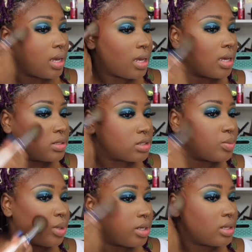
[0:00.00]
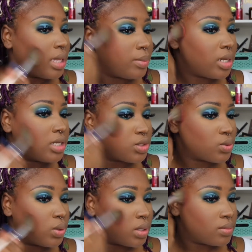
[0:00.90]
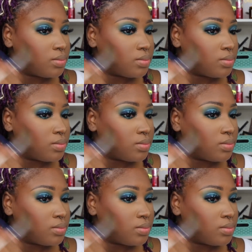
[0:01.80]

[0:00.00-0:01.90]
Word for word: And just put that blush on.